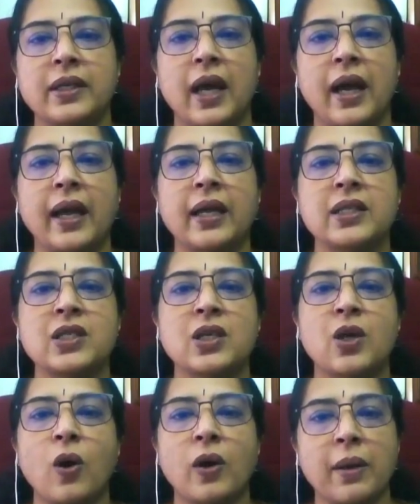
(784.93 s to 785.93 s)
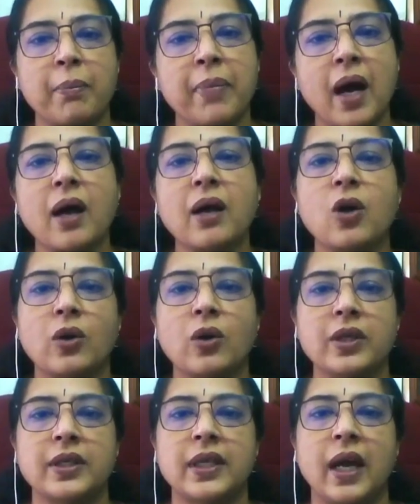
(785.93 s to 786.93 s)
a diet or embark
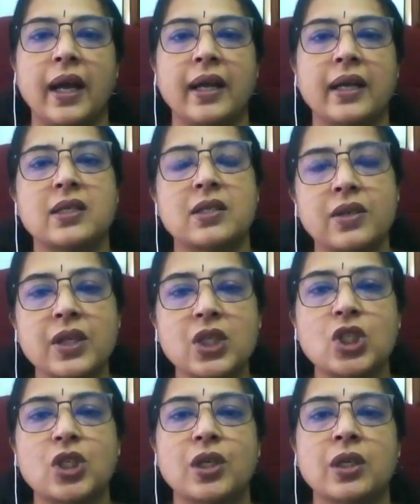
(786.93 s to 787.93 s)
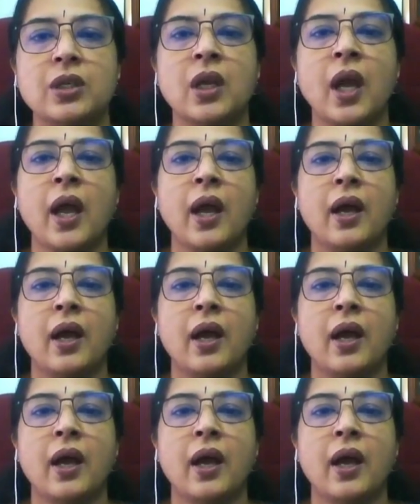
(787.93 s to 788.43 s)
on a diet rich in